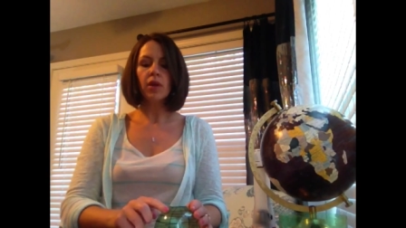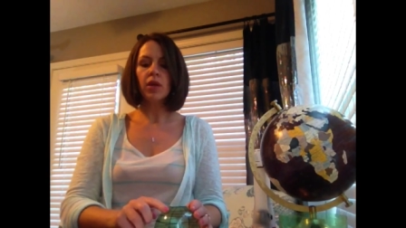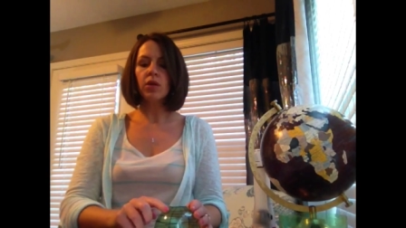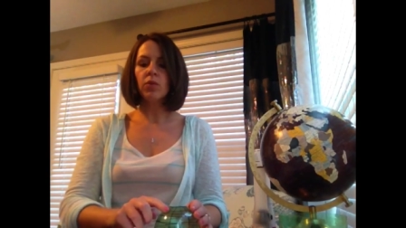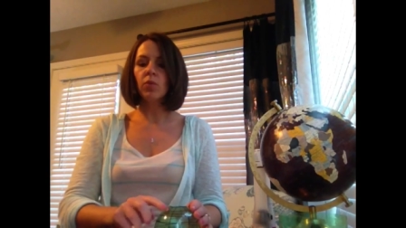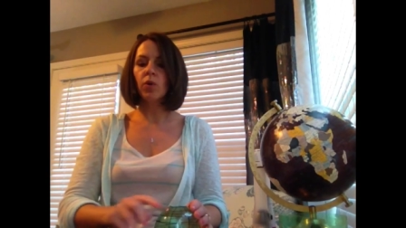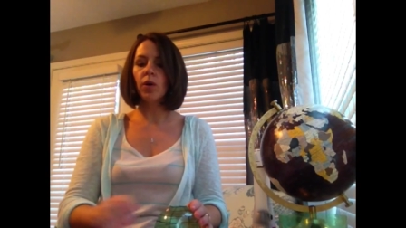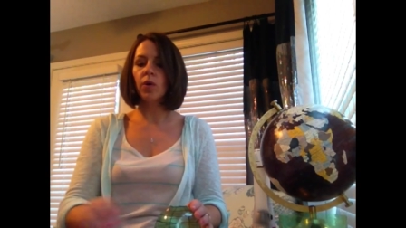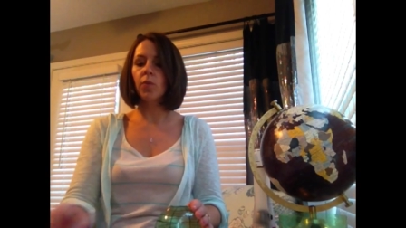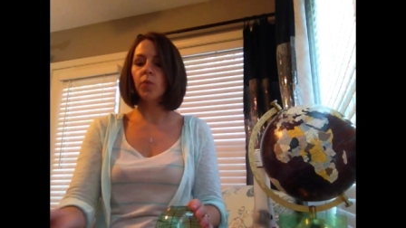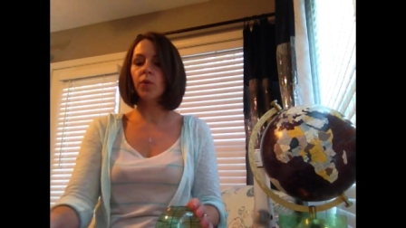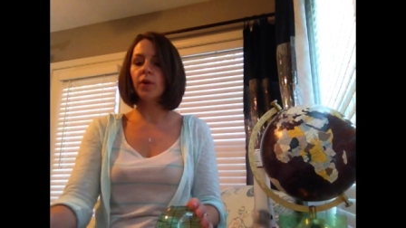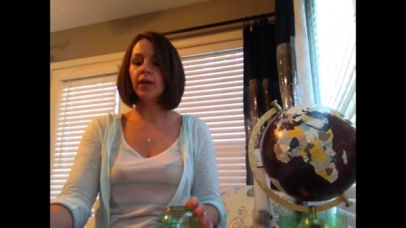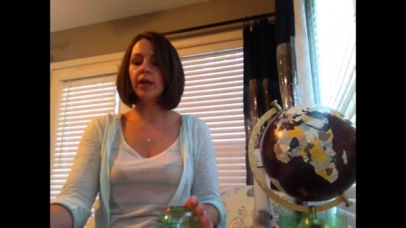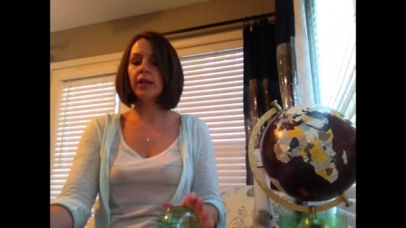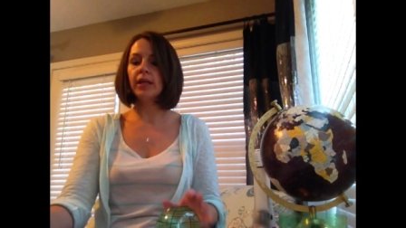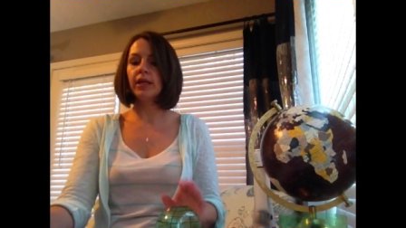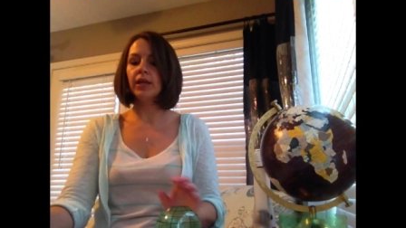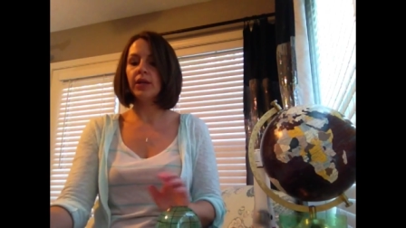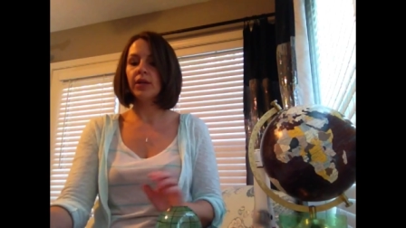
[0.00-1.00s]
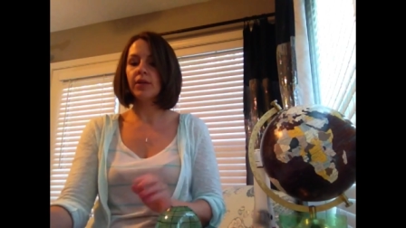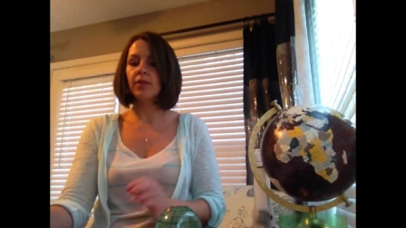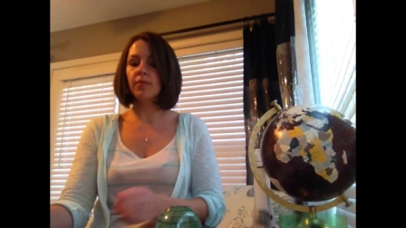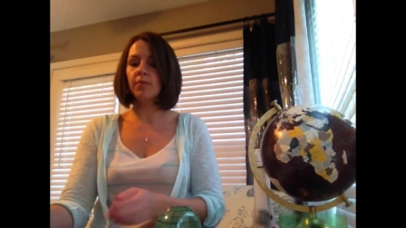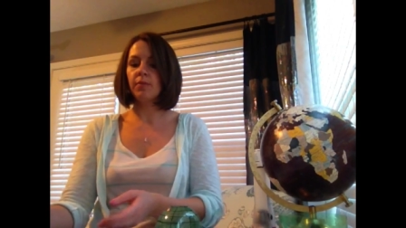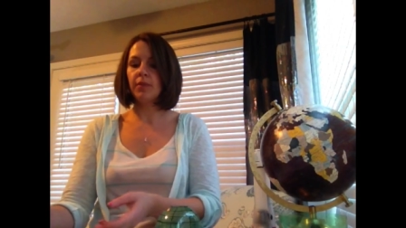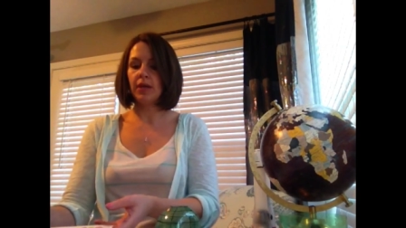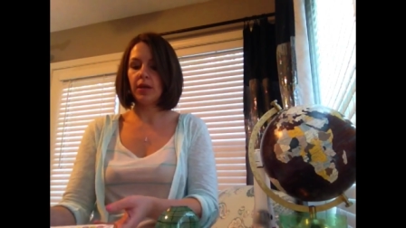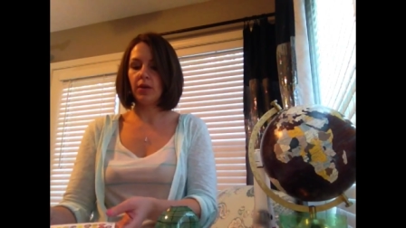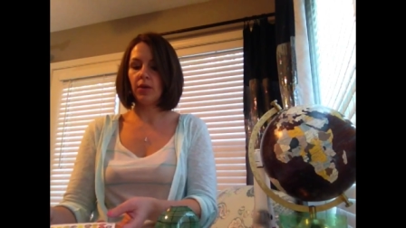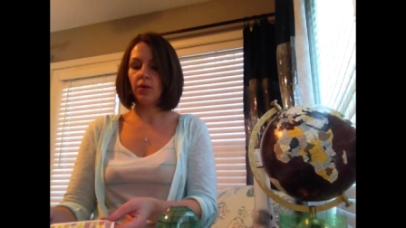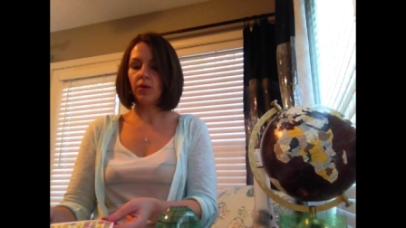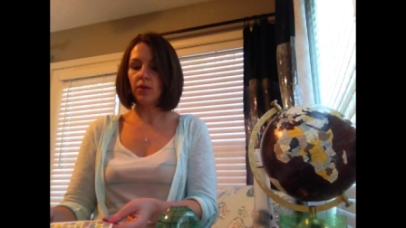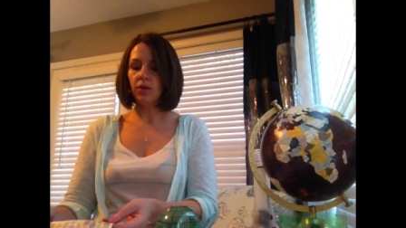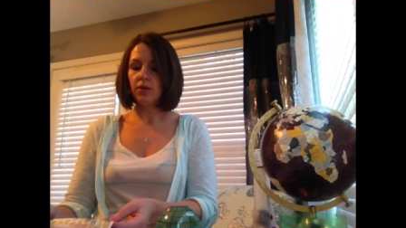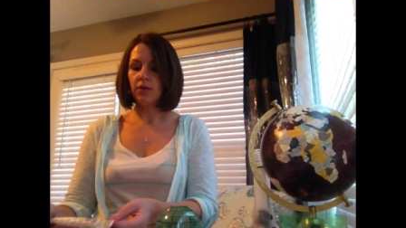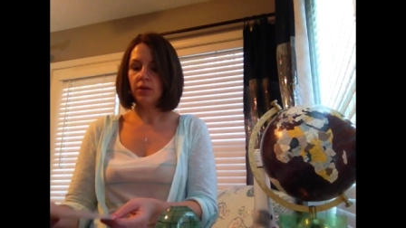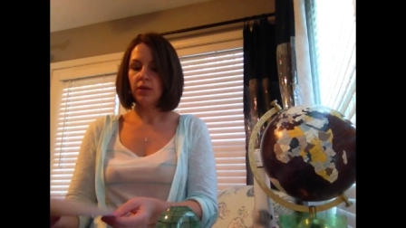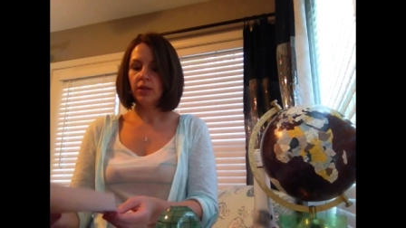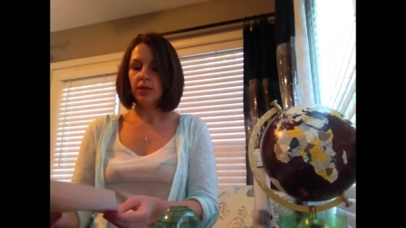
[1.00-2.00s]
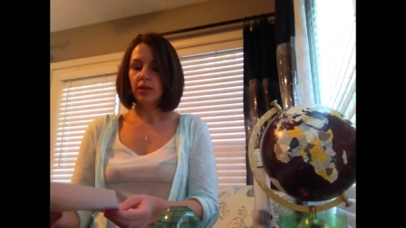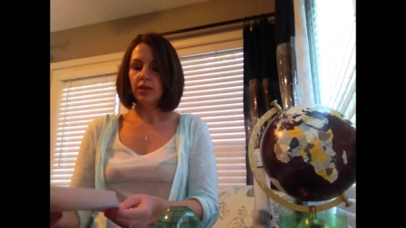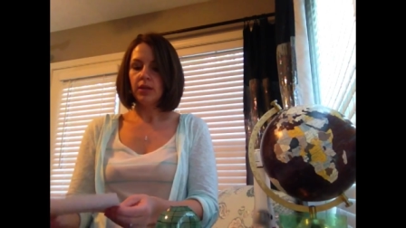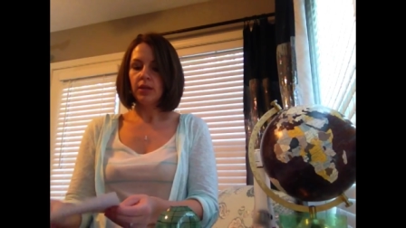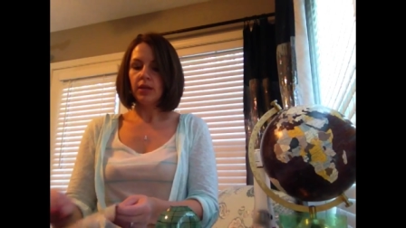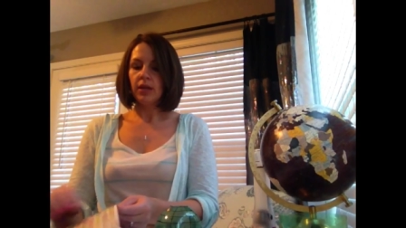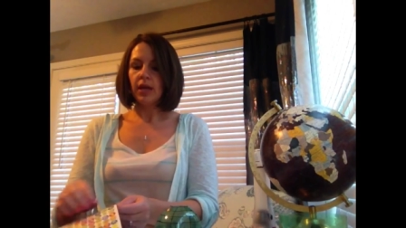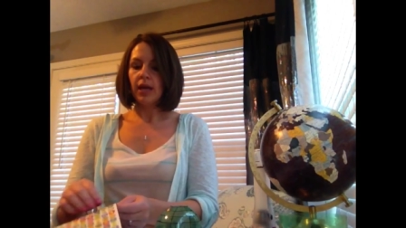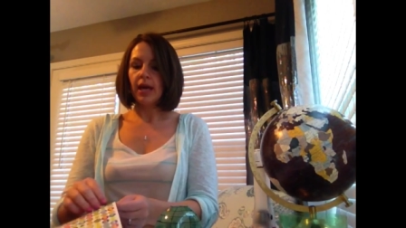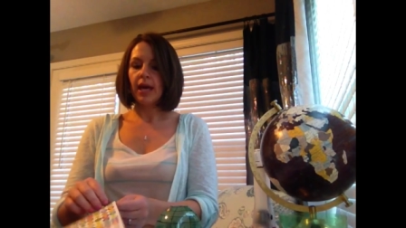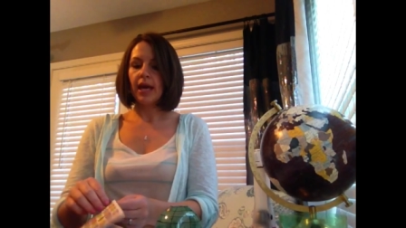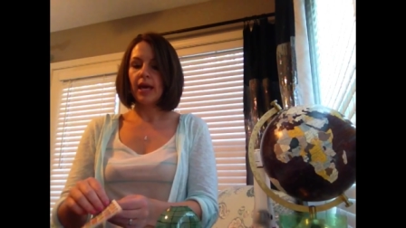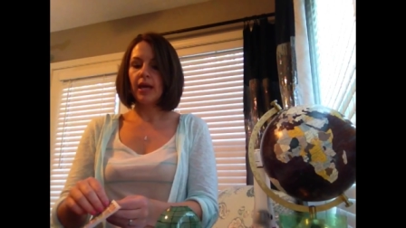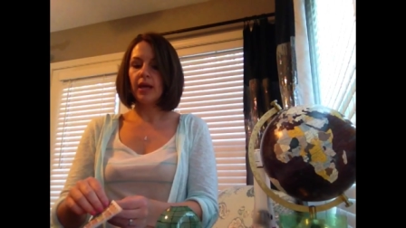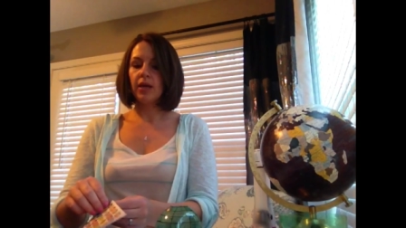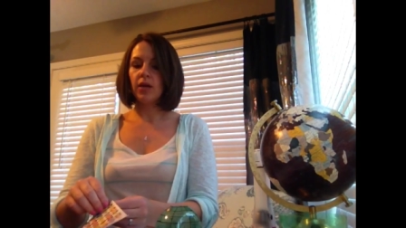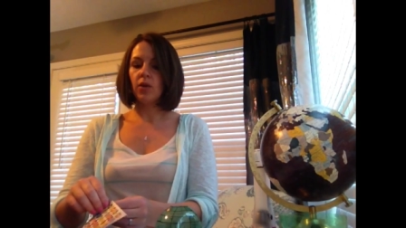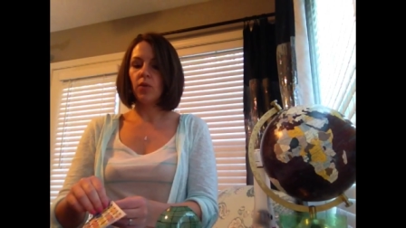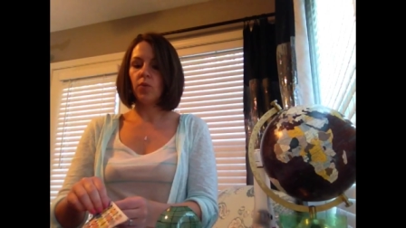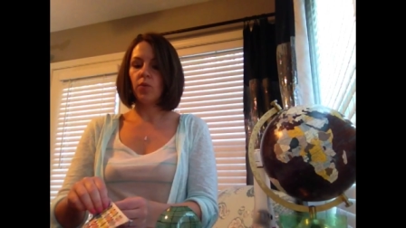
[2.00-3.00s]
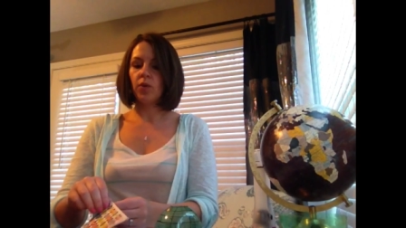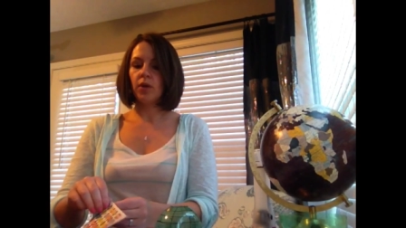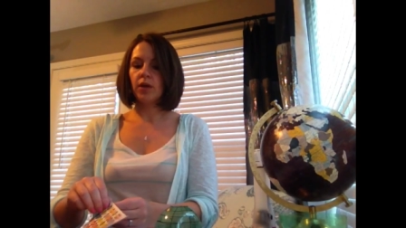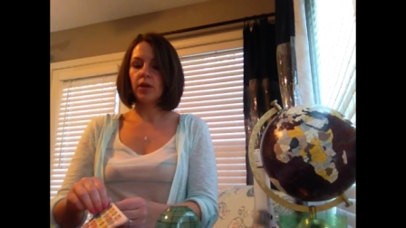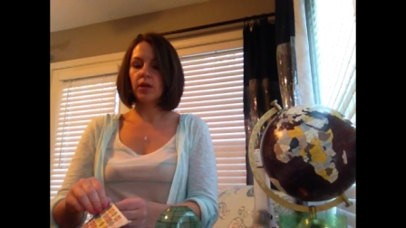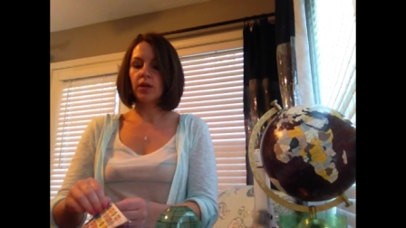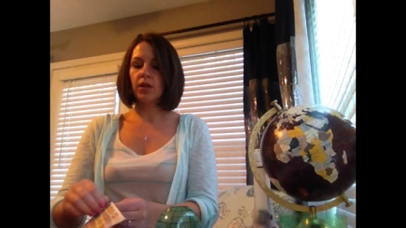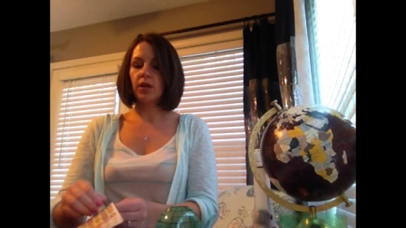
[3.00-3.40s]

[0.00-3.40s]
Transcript: You want one near the middle and one